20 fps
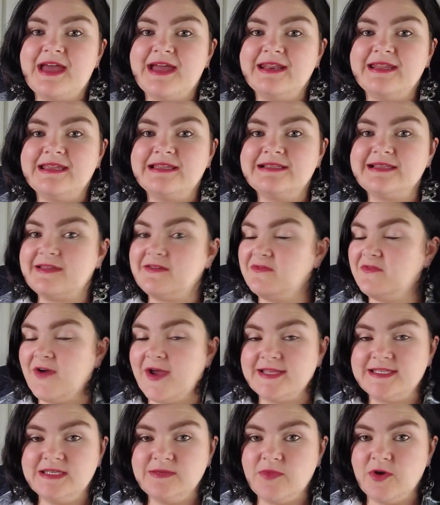that is a
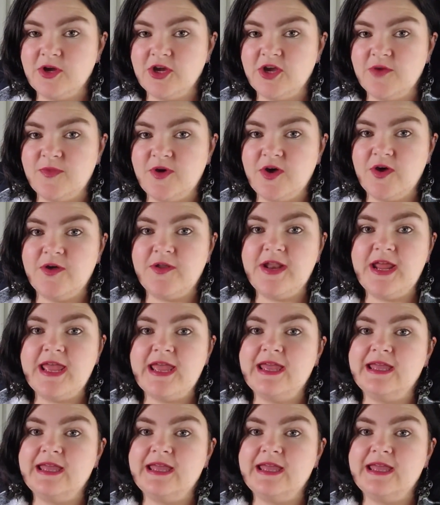fighting Pokemon,